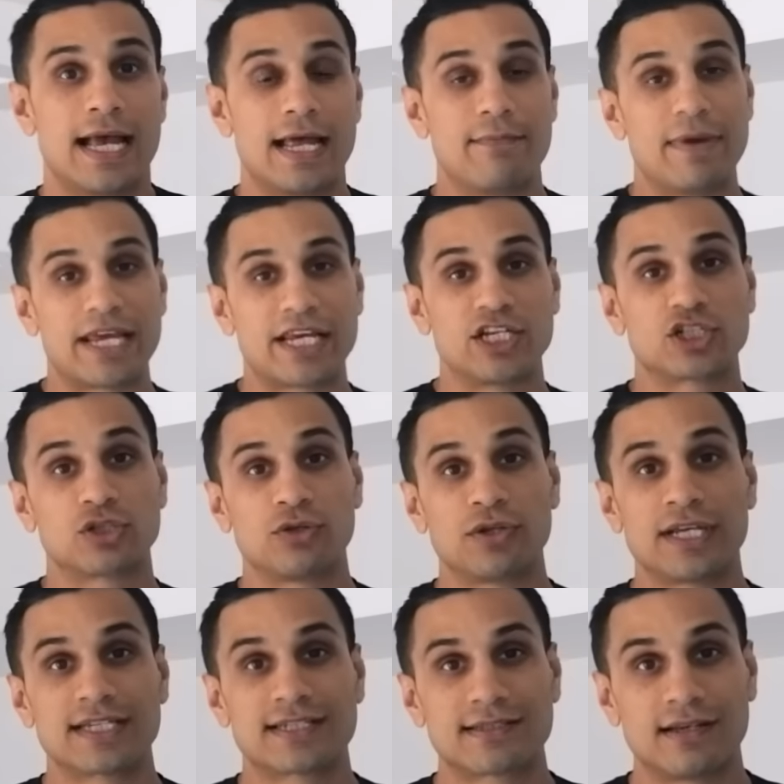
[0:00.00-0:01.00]
and making sure
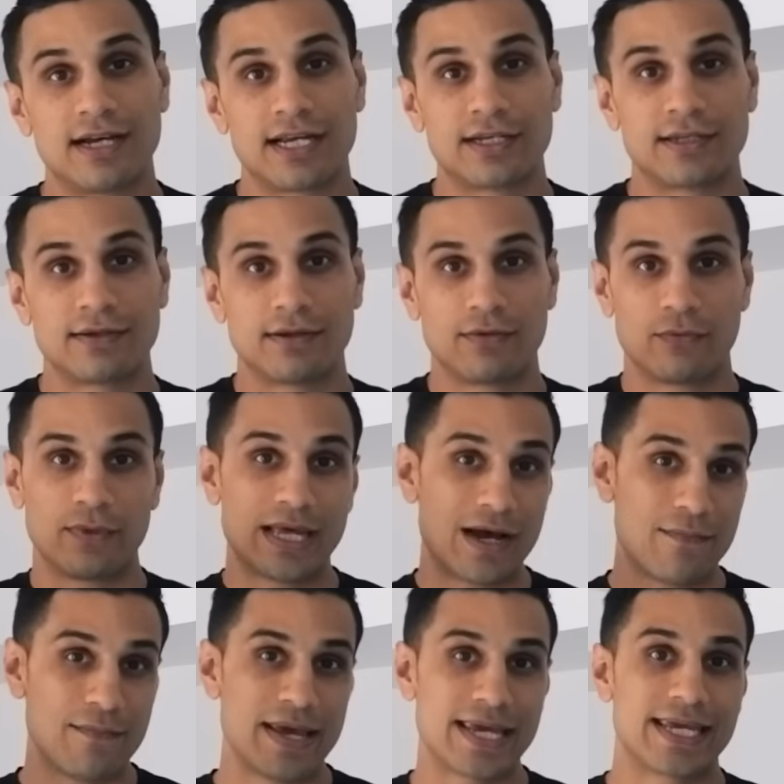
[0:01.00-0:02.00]
you get started
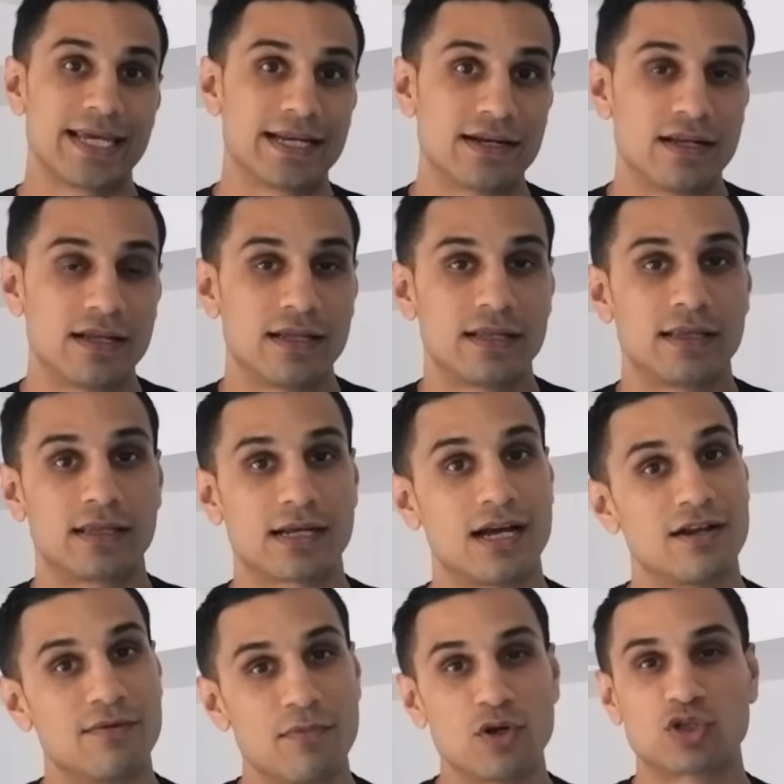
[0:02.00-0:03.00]
without making the
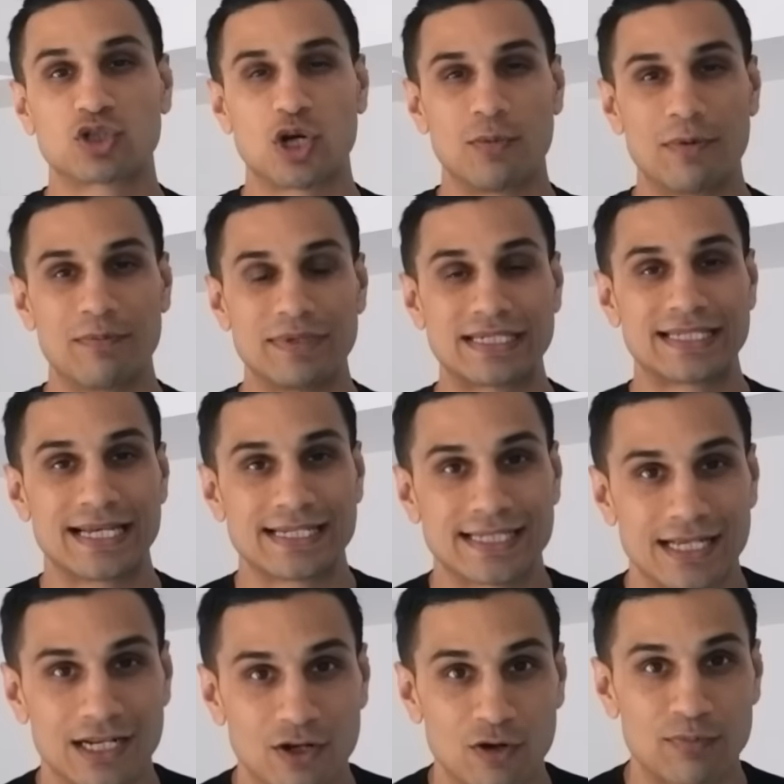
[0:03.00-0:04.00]
kind of most common
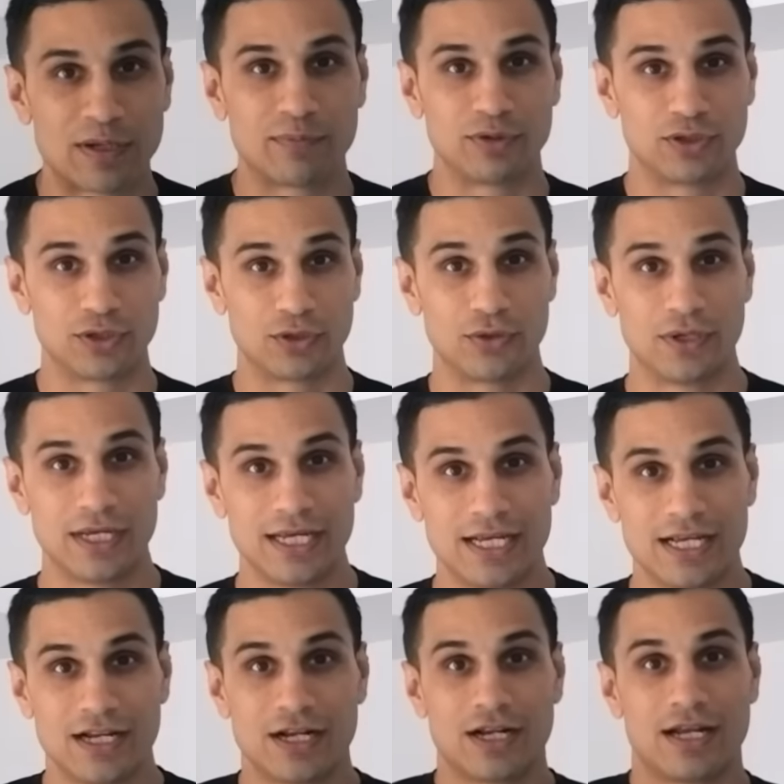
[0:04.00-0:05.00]
mistakes that a lot of people
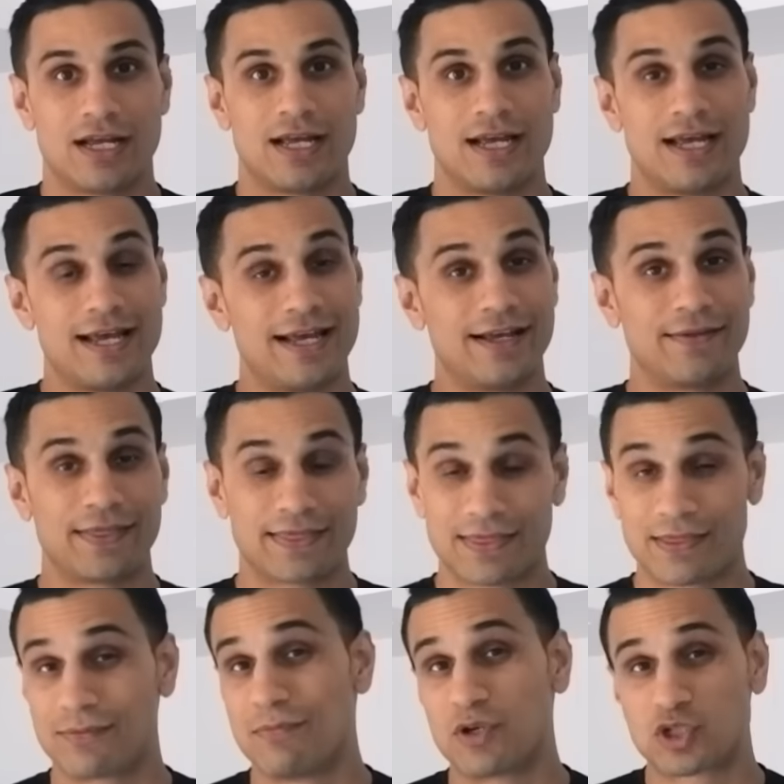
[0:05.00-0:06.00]
do.
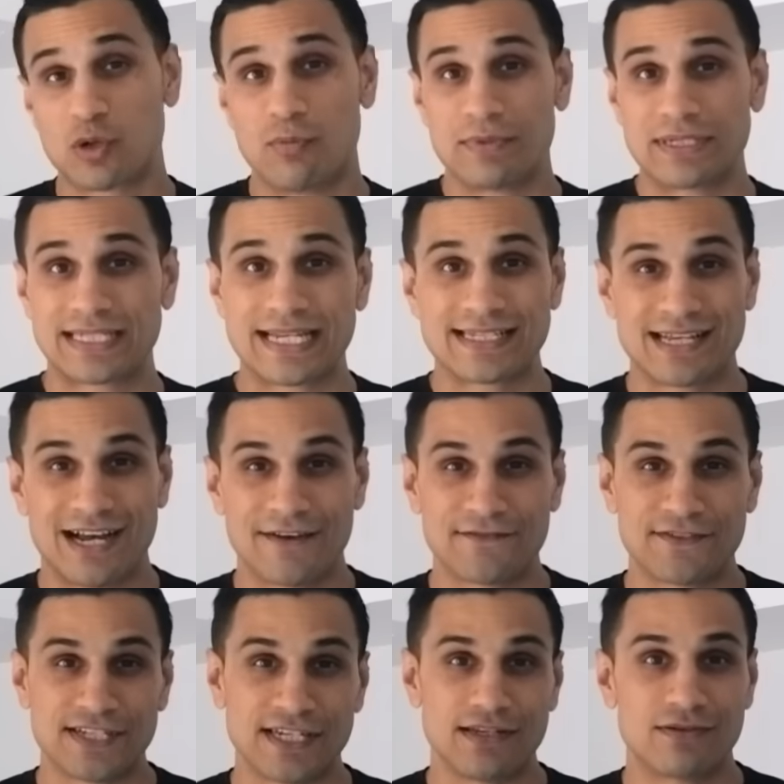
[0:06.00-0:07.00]
Most common mistakes that
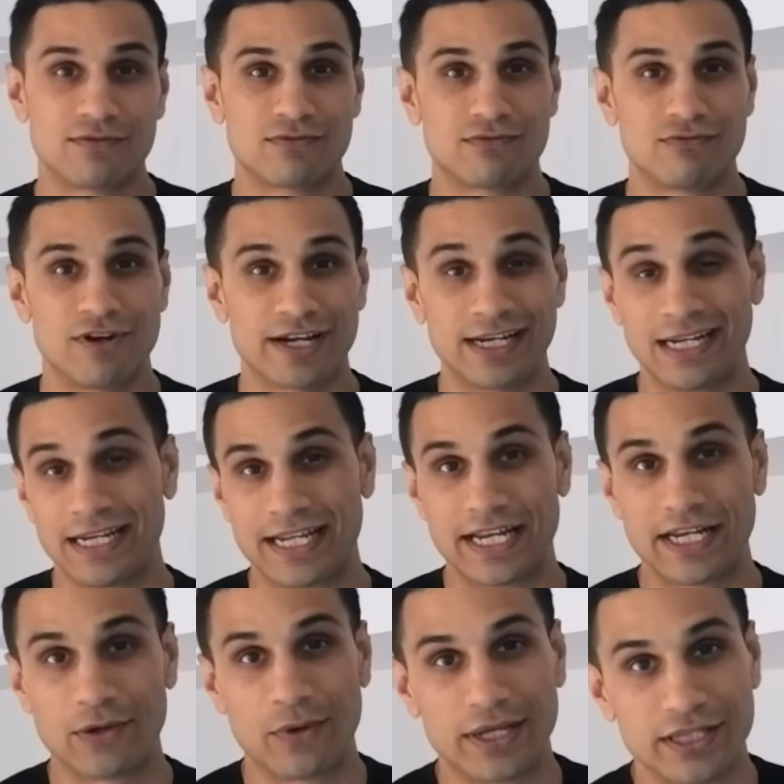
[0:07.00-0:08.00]
I've seen
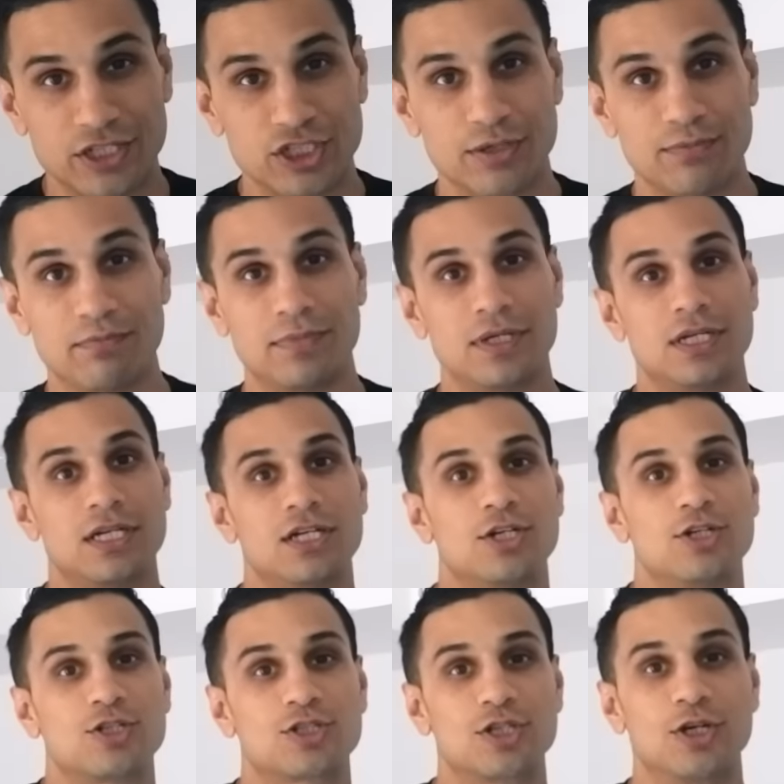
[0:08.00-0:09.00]
regularly anyway in the gym.
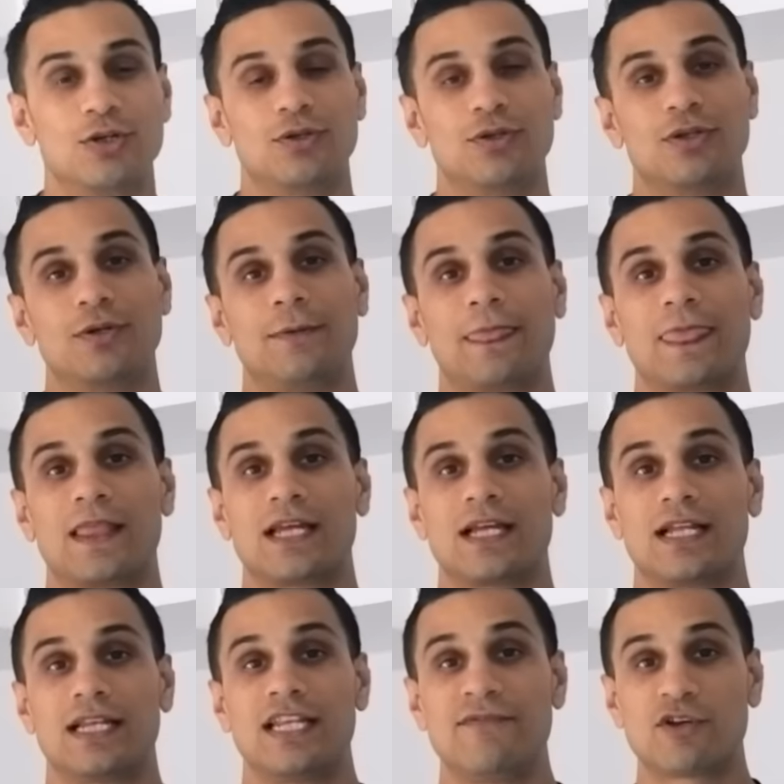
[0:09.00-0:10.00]
So
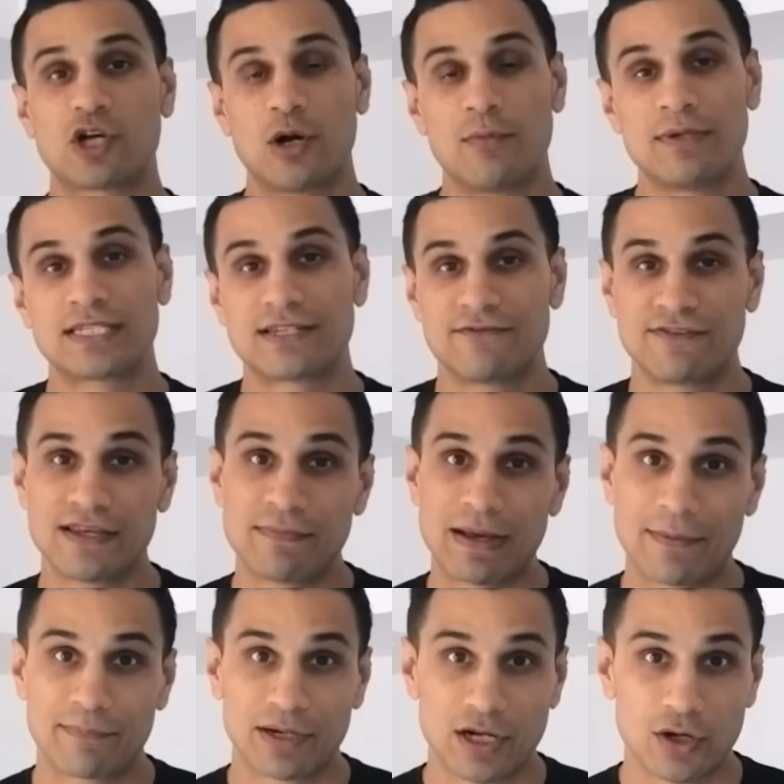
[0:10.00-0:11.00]
leave your comments and
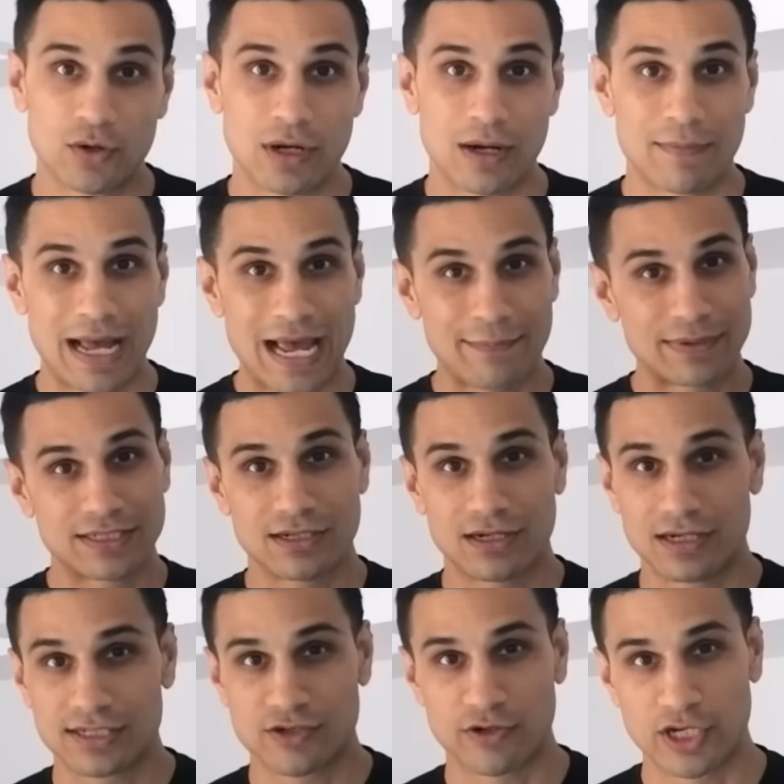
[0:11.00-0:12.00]
feedback below. I'm happy
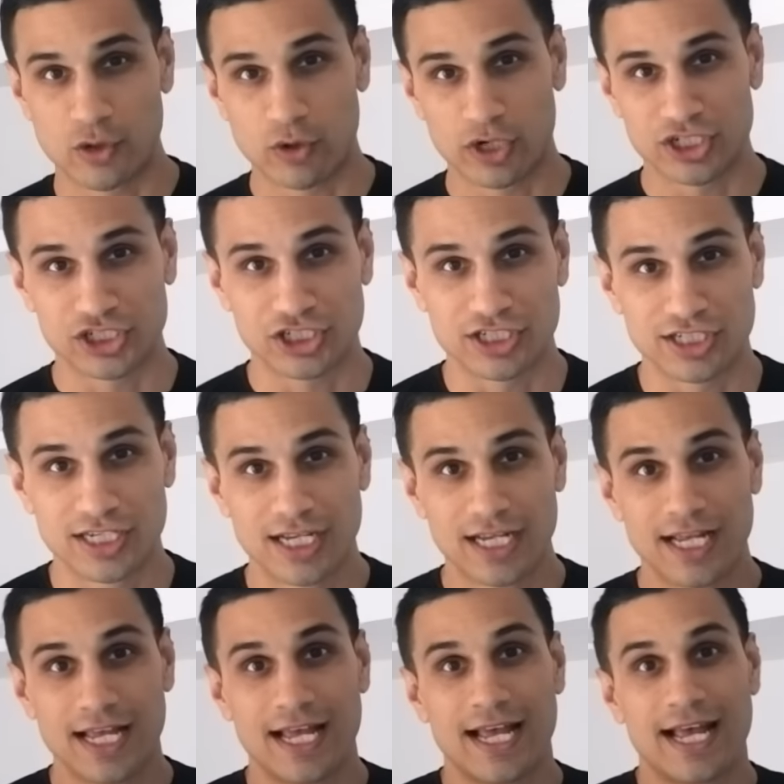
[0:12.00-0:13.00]
to answer any questions
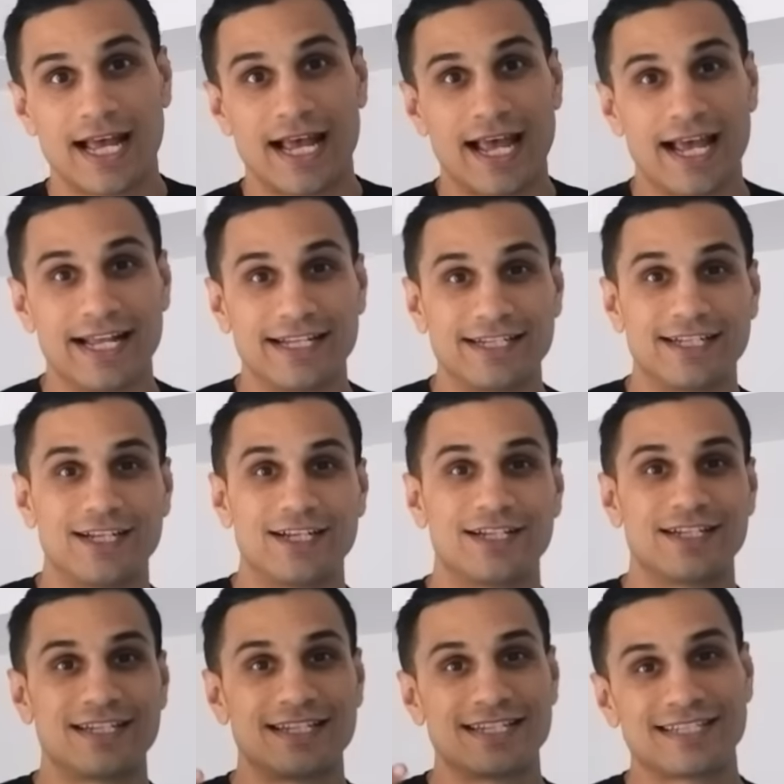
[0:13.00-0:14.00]

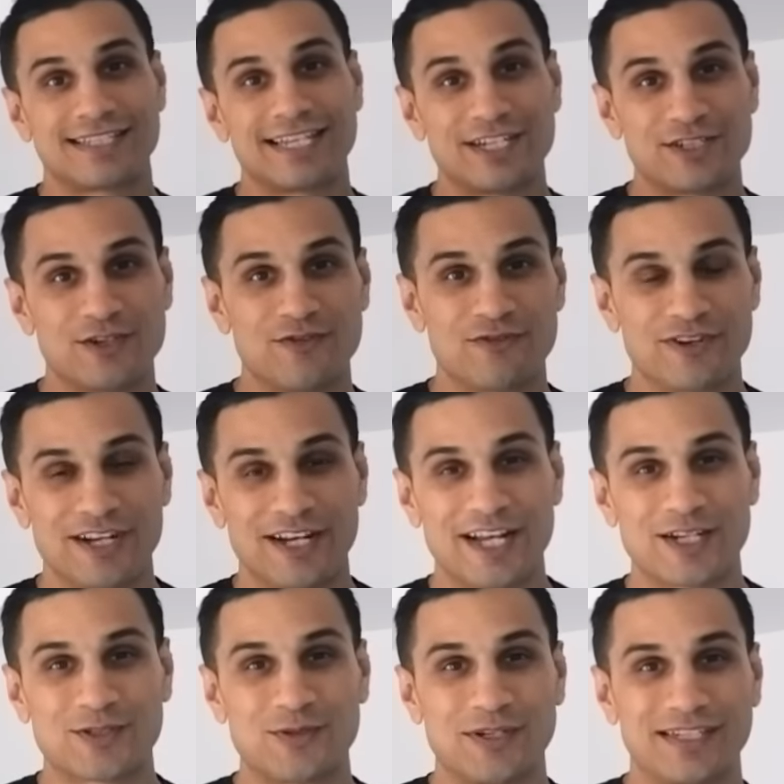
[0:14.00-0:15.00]
and stay tuned for the
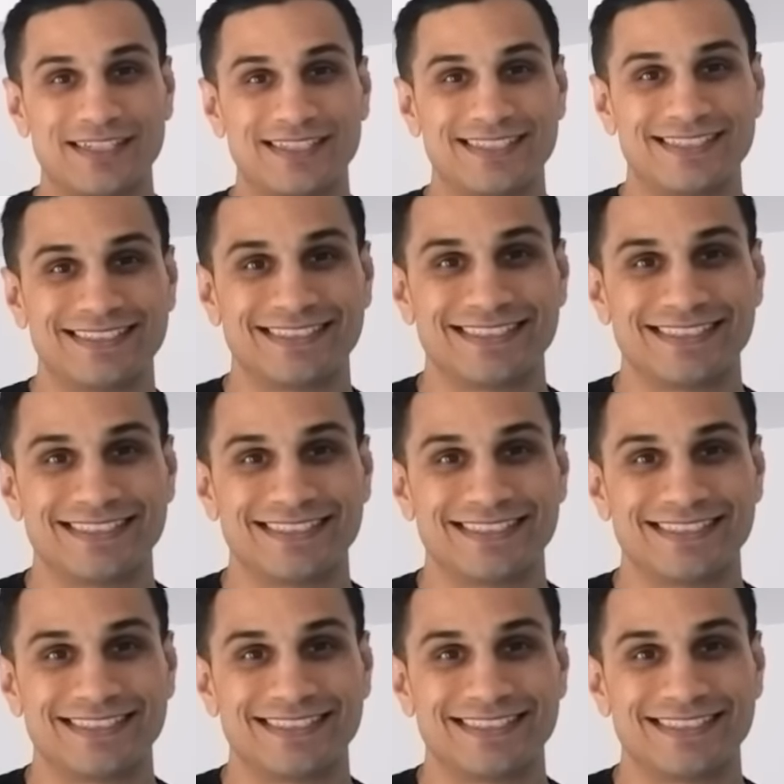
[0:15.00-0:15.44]
next one.